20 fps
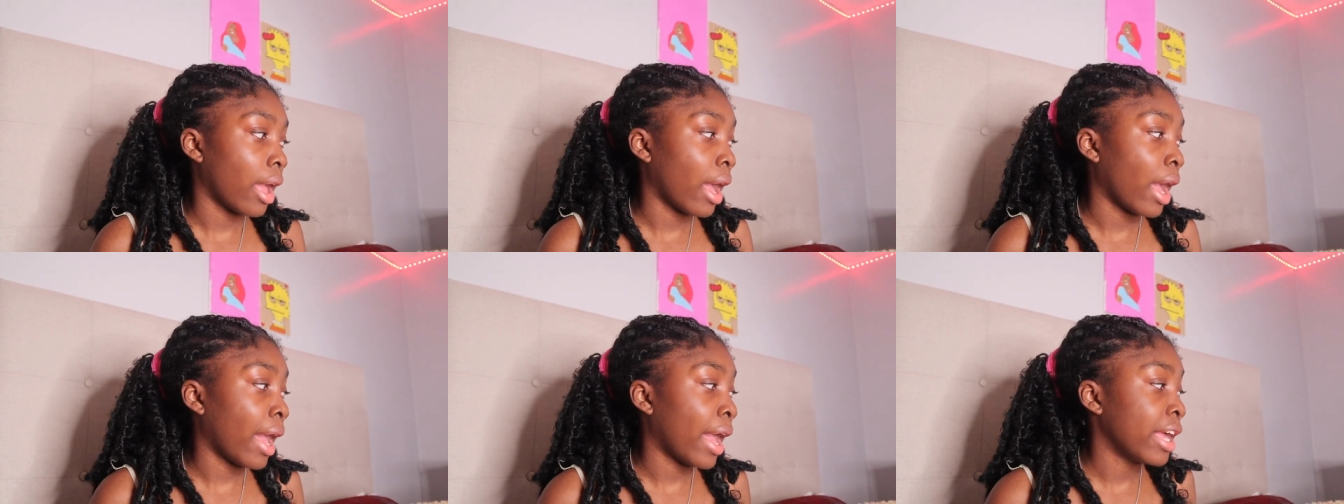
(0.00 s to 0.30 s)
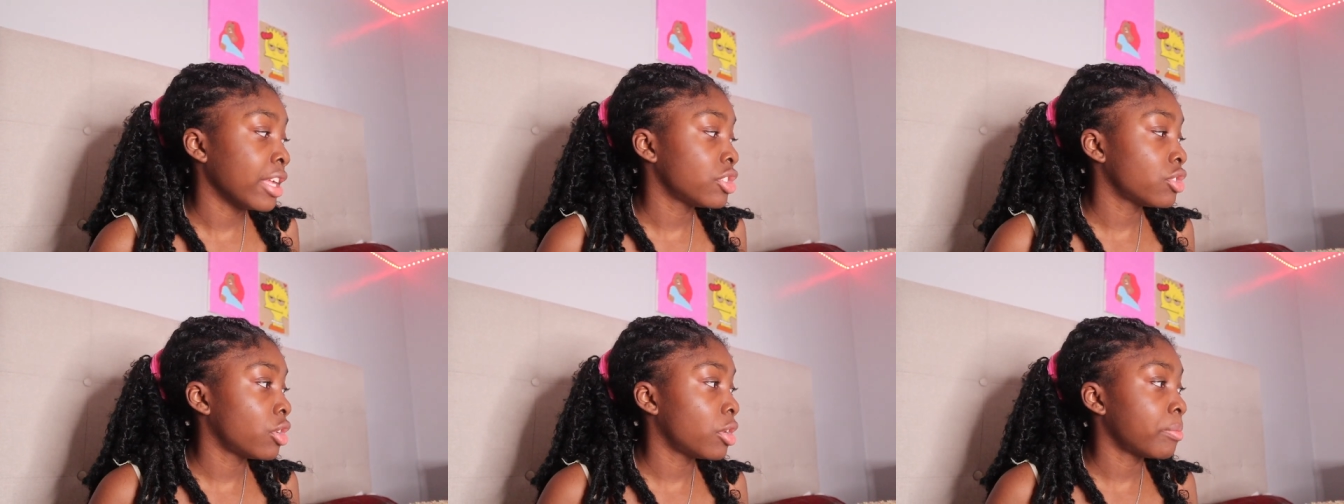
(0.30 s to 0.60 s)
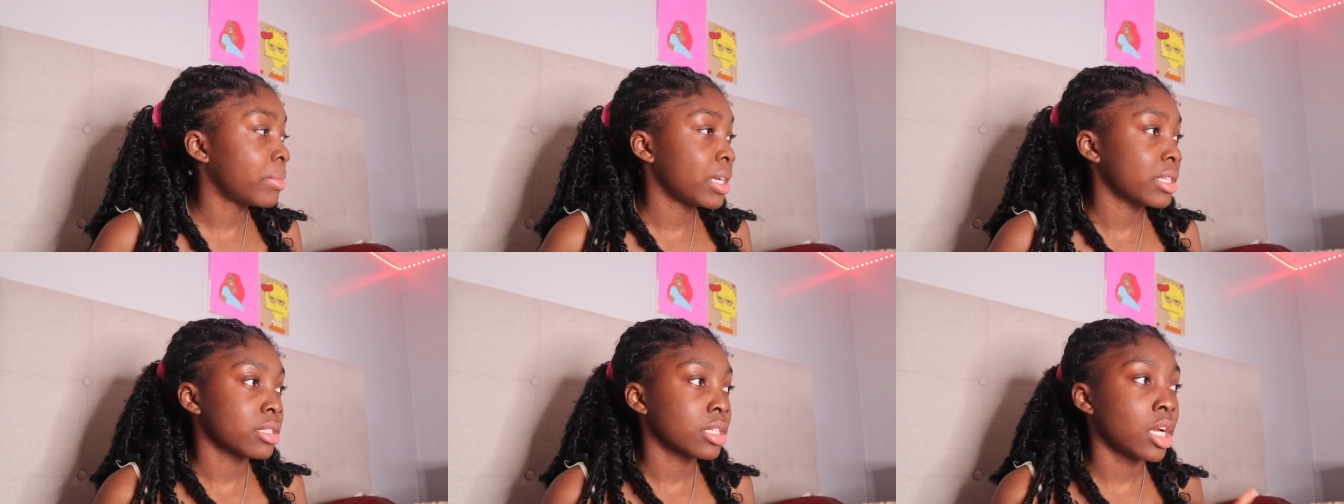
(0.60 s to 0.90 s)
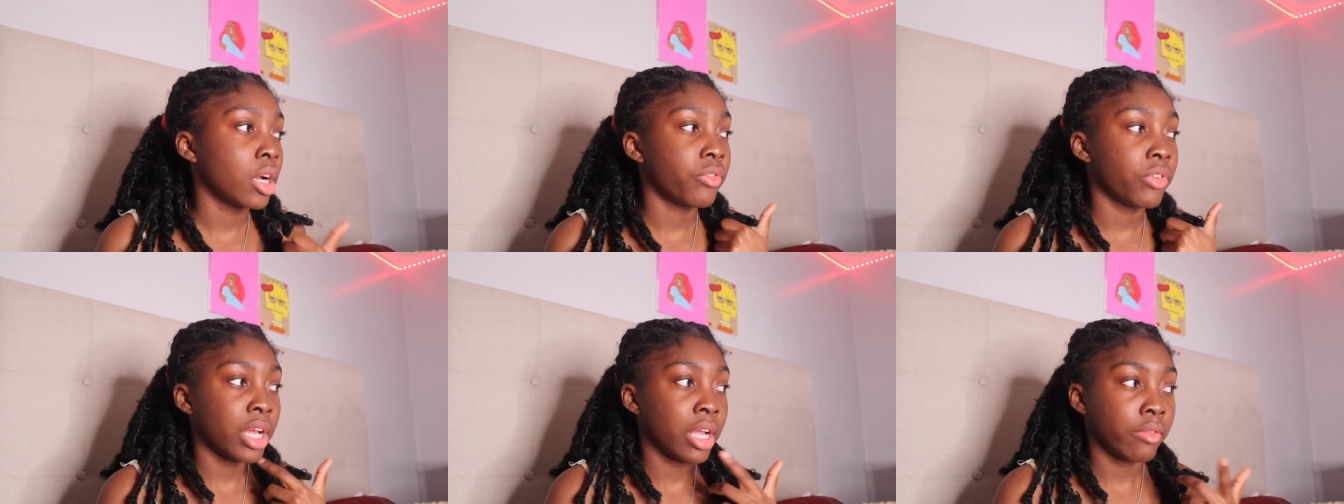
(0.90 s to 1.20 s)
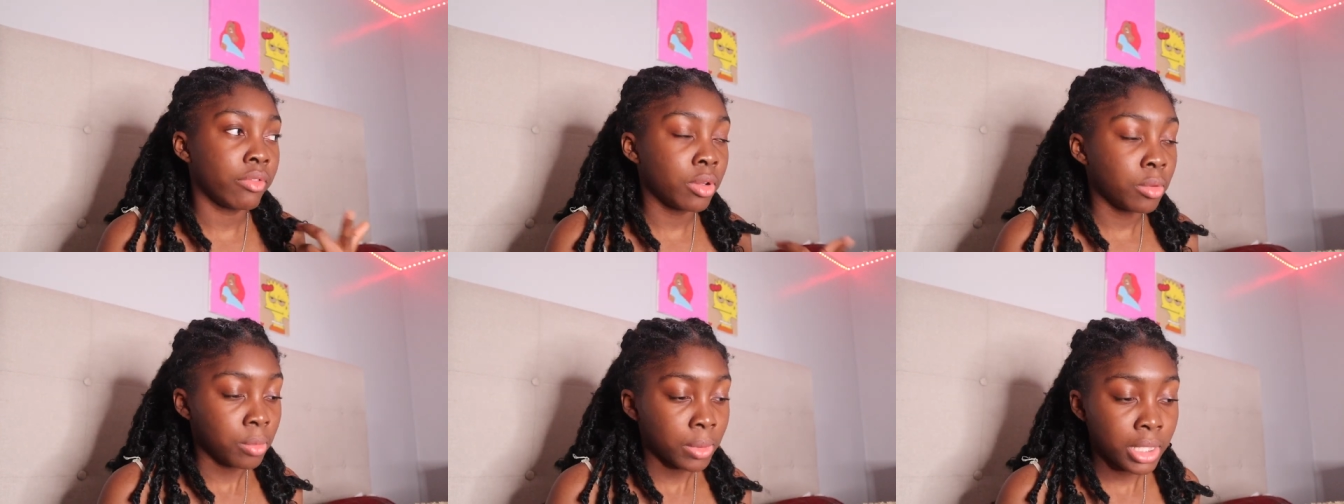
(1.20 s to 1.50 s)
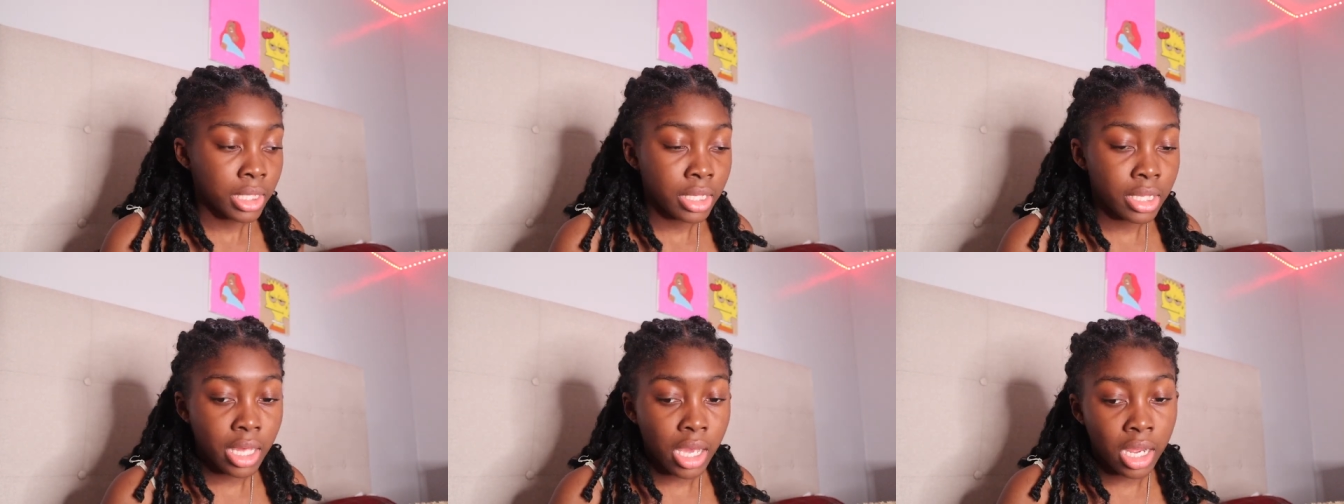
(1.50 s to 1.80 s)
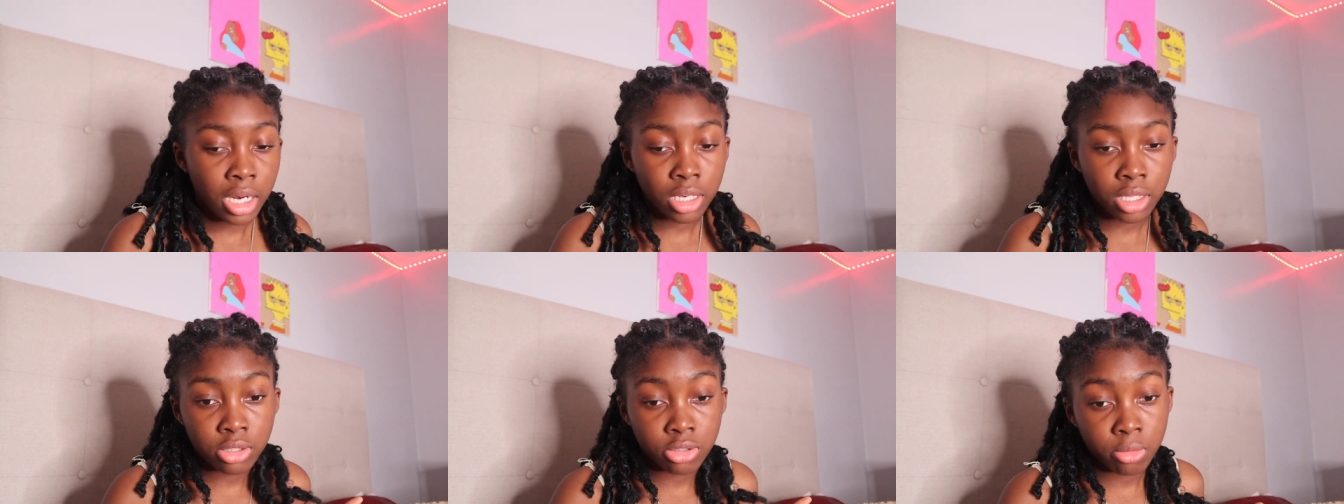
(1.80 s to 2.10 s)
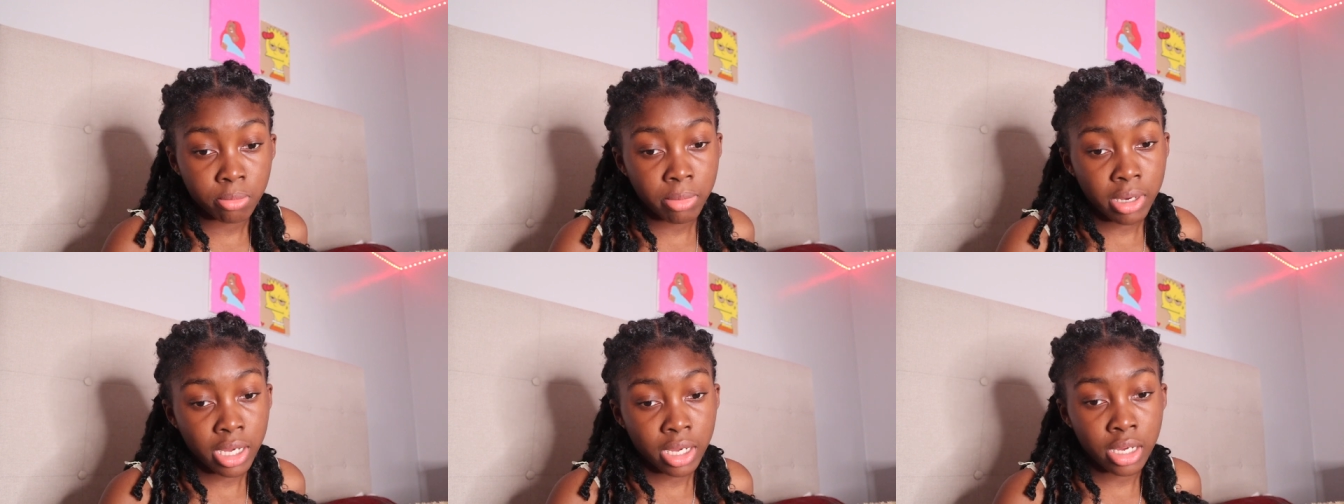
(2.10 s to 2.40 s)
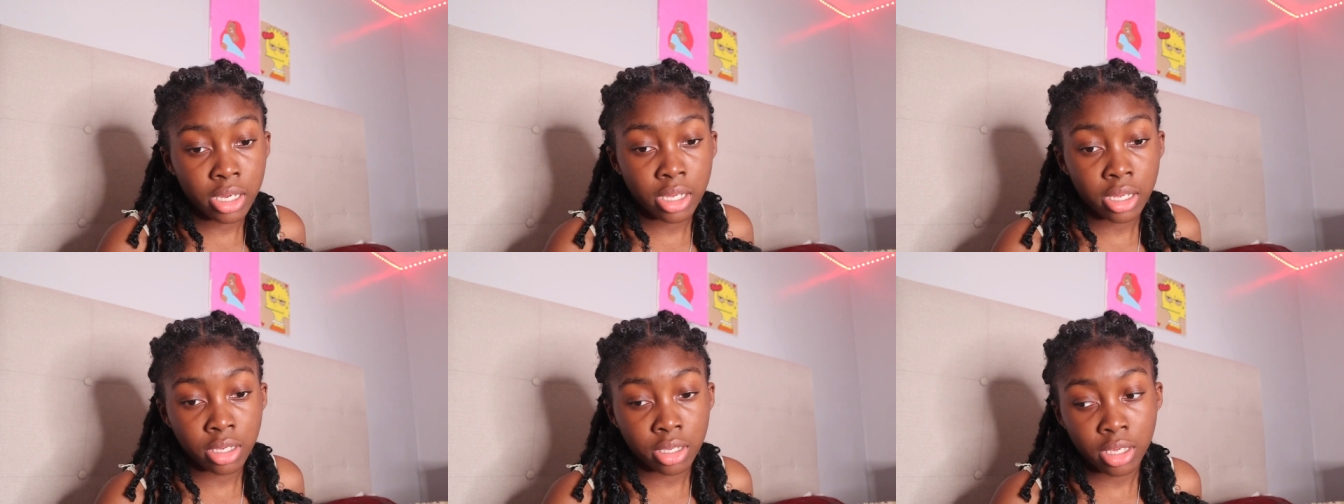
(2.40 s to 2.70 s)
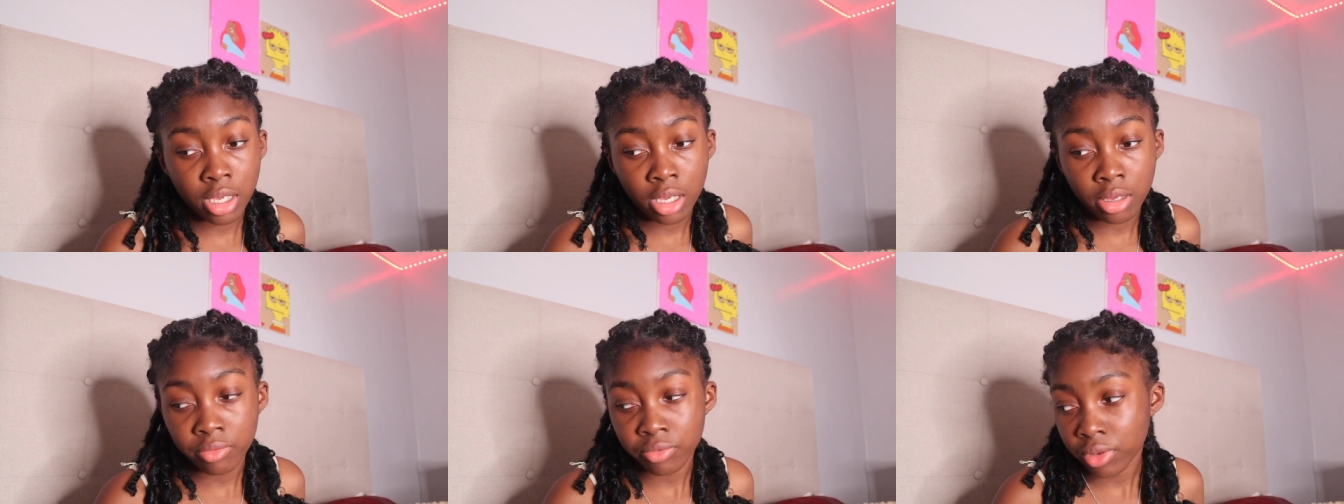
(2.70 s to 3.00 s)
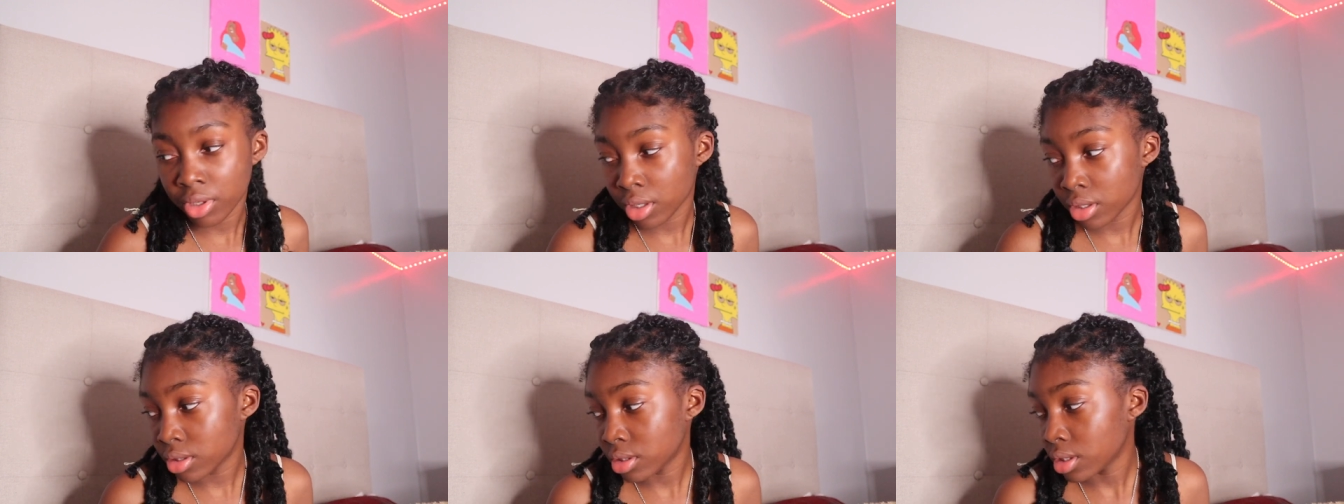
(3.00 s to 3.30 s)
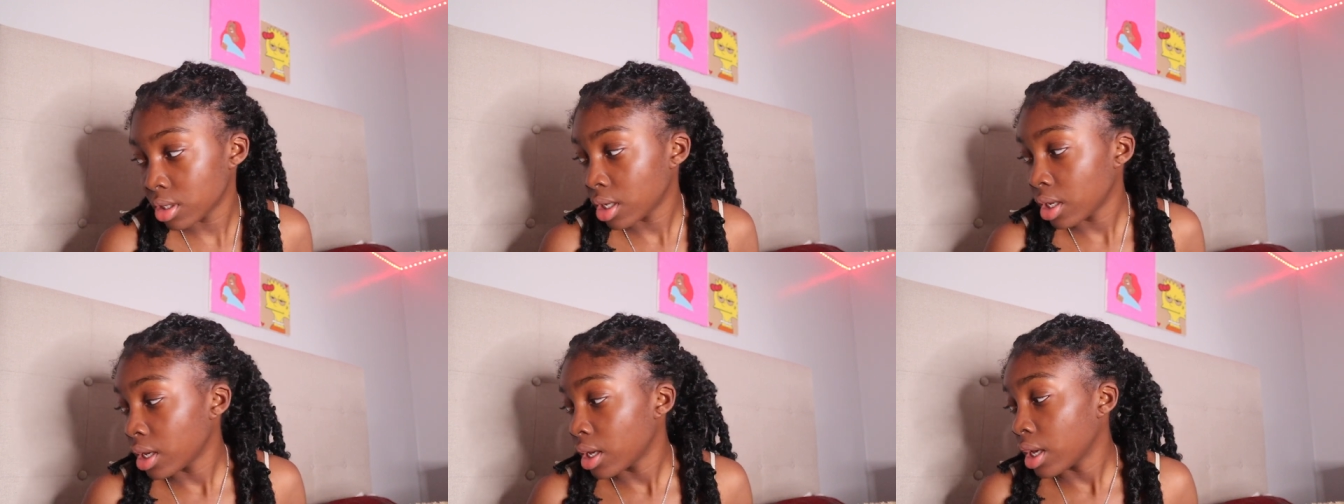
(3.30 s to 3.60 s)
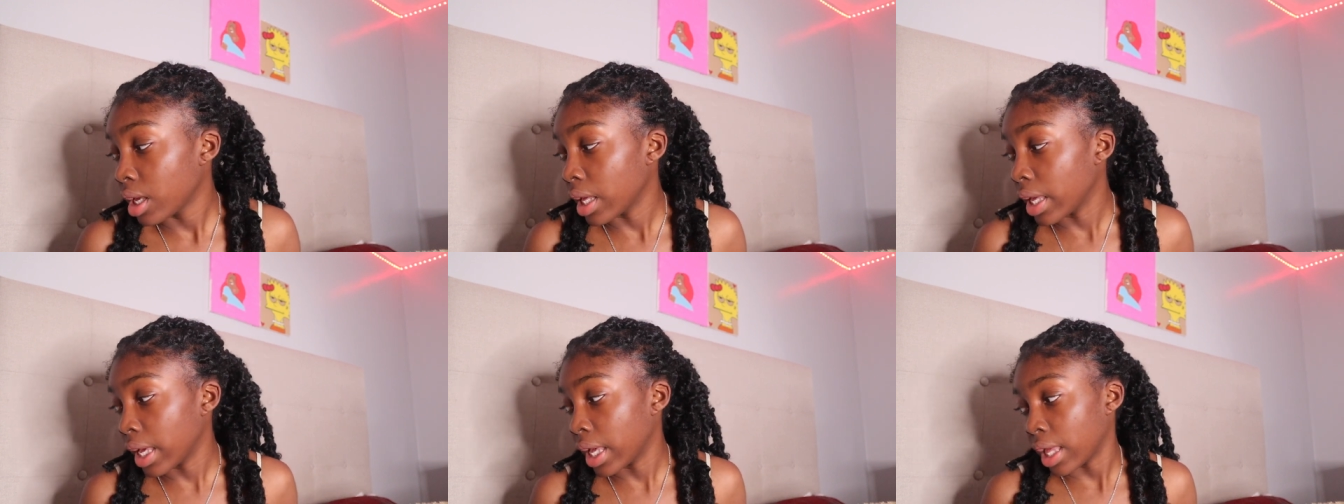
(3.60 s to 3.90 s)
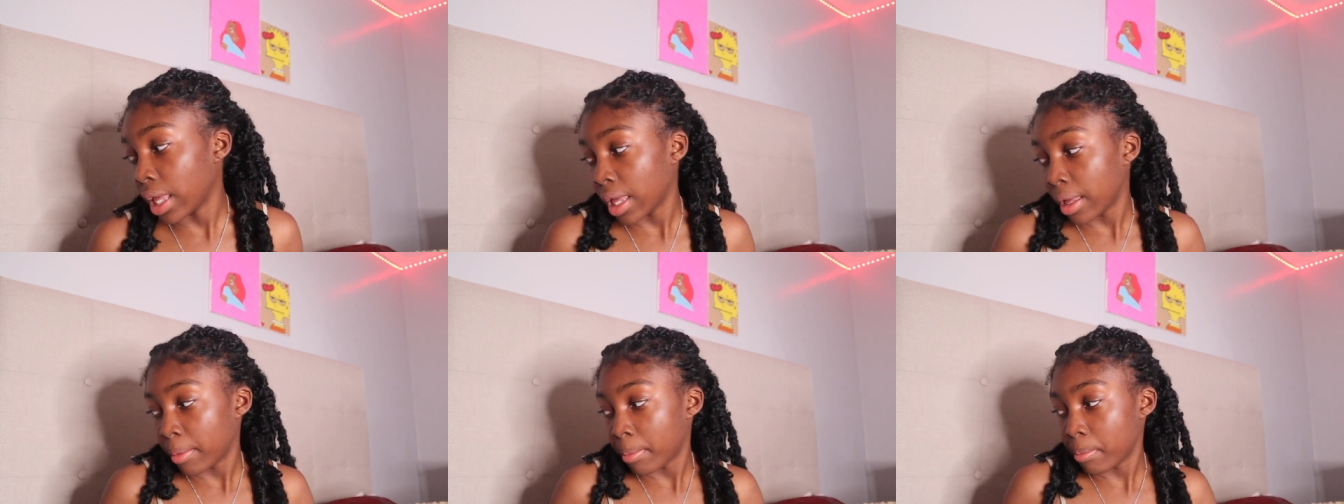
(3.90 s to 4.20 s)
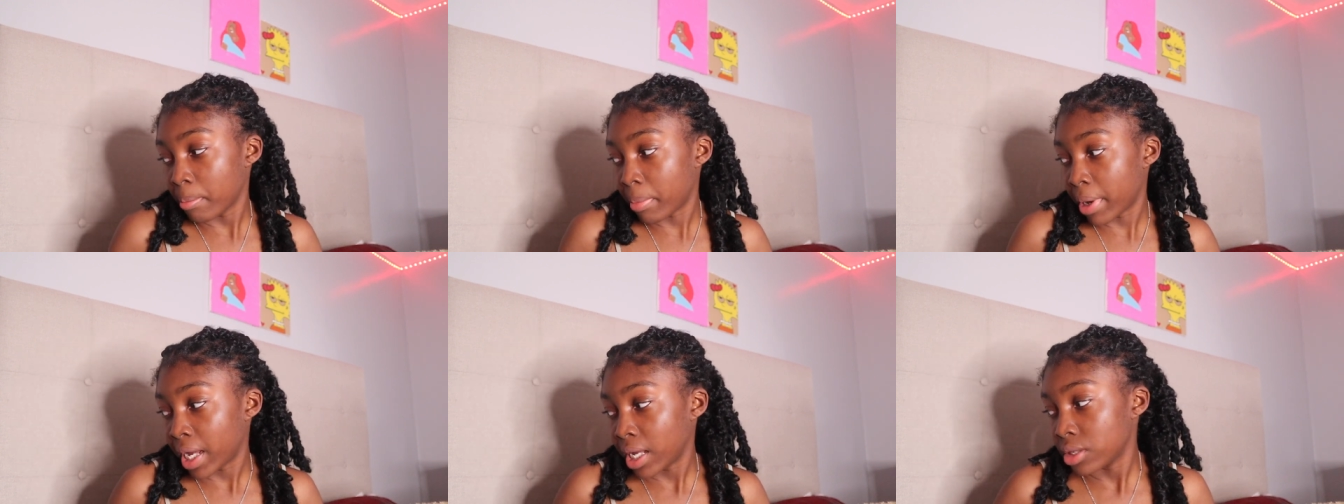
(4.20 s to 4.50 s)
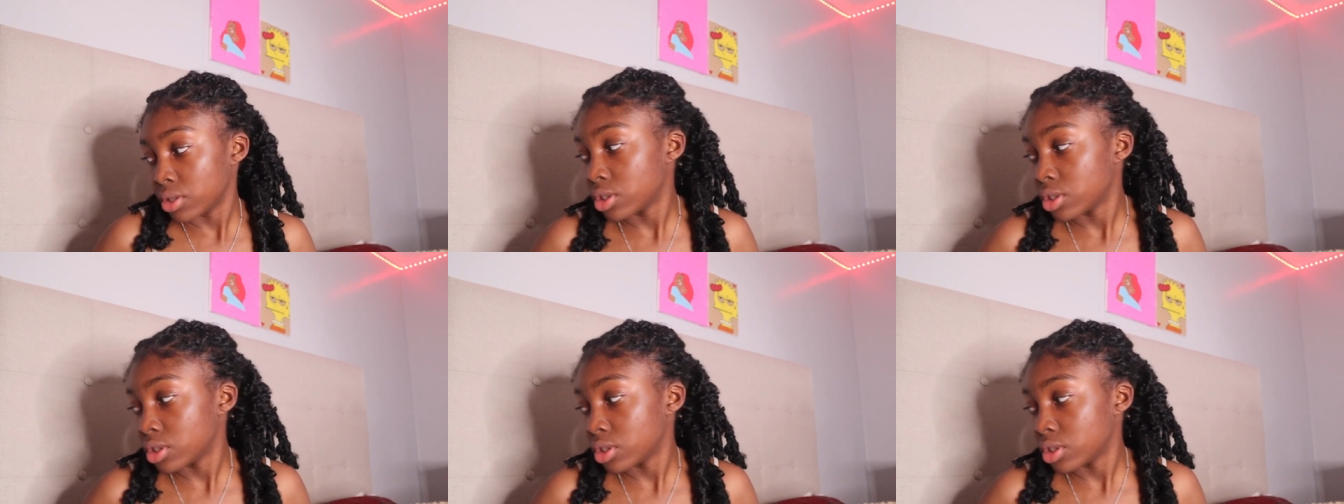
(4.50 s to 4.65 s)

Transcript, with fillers: I told myself every week I need to buy a canvas and buy